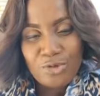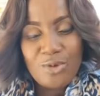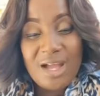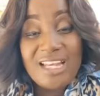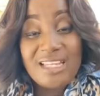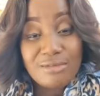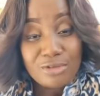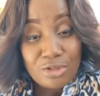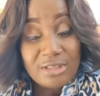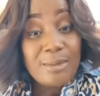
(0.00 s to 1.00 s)
We do want to
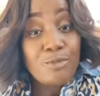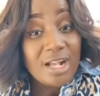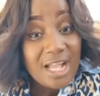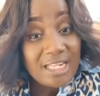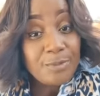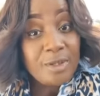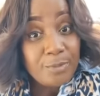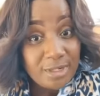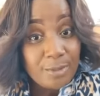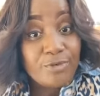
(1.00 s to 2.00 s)
listen to them record the
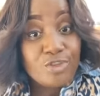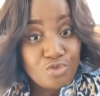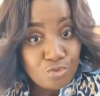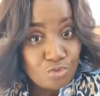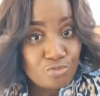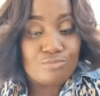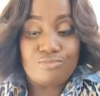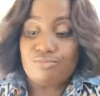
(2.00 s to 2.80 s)
people them for true.